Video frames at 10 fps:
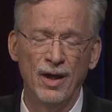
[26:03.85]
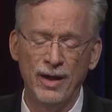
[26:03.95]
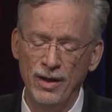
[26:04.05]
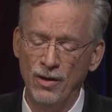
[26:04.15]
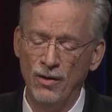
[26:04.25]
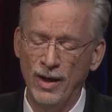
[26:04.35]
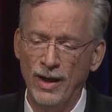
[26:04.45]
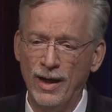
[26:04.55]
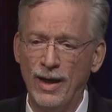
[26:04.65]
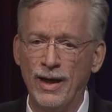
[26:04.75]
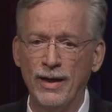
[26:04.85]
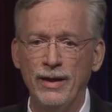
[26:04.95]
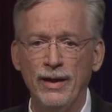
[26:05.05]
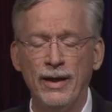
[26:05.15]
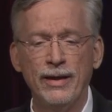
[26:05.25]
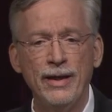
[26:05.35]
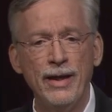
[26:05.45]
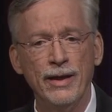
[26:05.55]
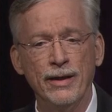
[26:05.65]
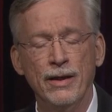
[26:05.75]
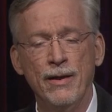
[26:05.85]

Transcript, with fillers: You know, again,